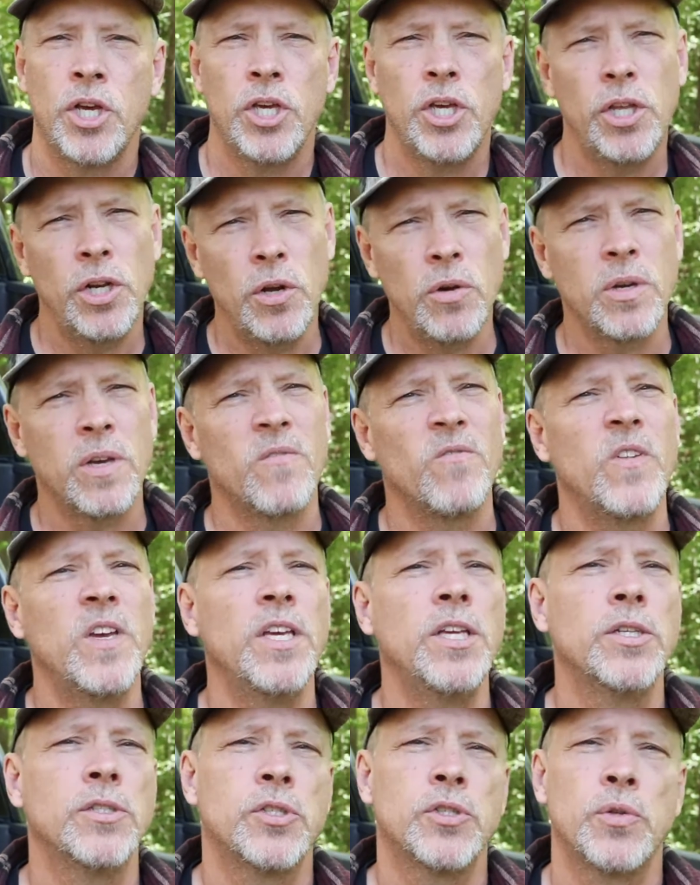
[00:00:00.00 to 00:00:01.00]
You know,
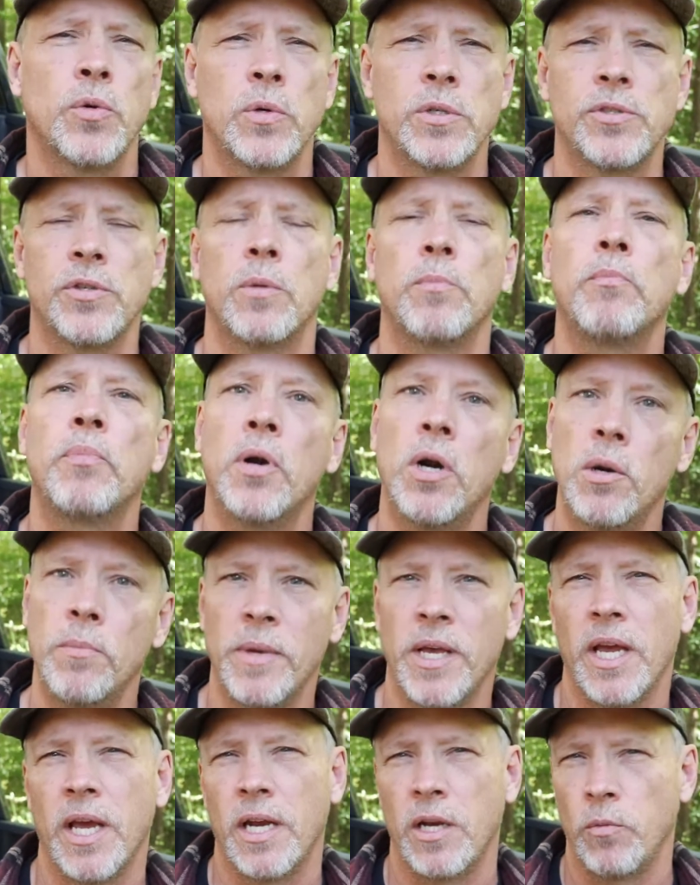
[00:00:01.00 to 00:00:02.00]
convenience stores are
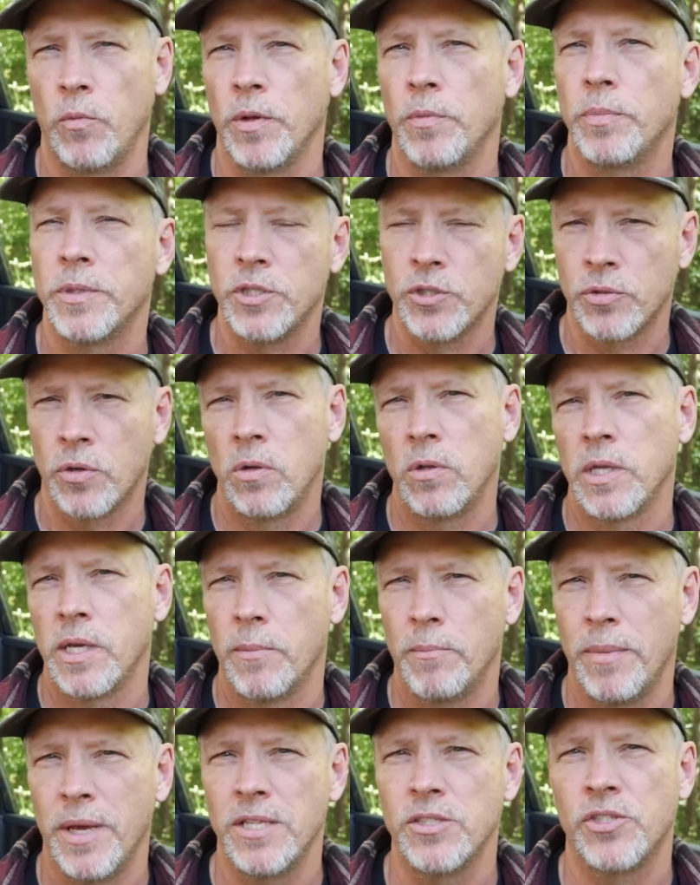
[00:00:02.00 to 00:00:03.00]
permeated with
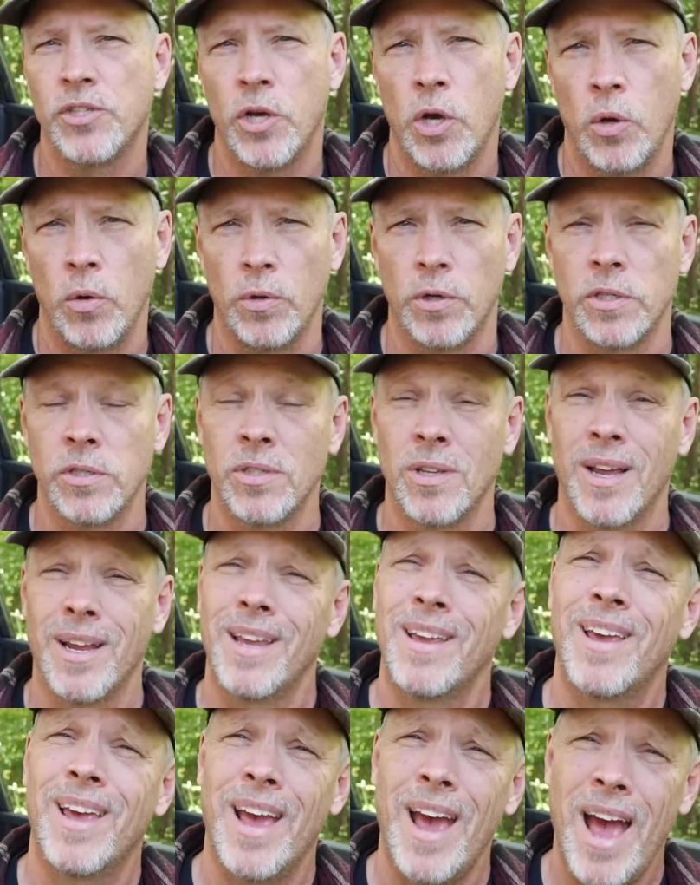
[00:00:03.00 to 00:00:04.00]
petroleum-based odors
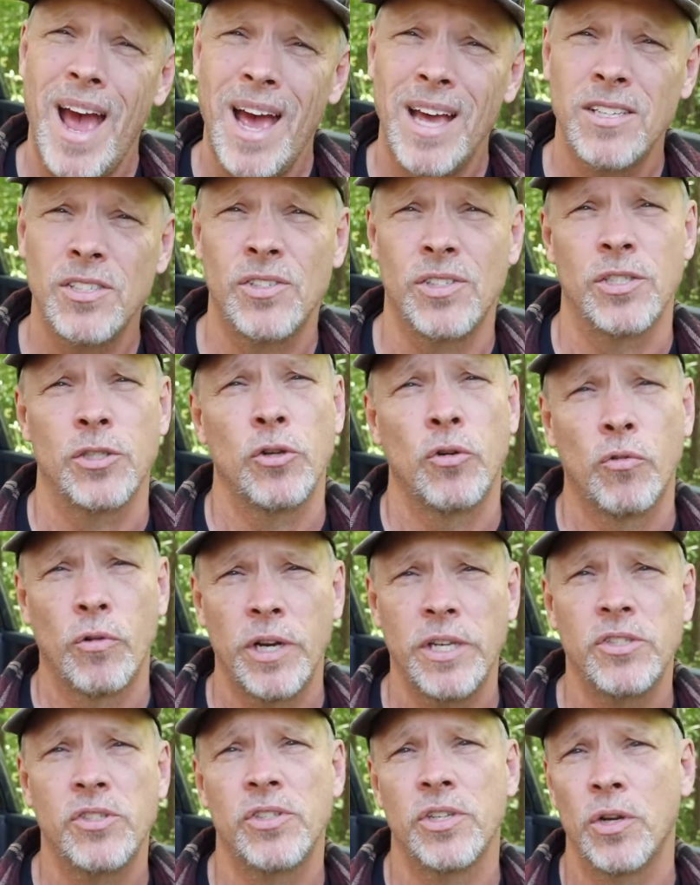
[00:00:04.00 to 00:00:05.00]
like gas and
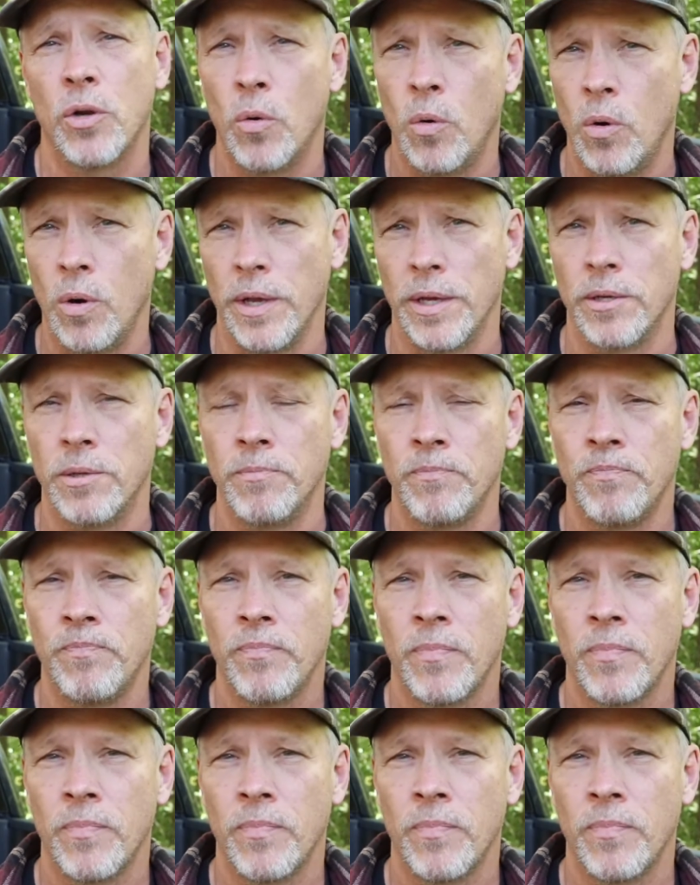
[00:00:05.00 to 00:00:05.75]
grease and oil.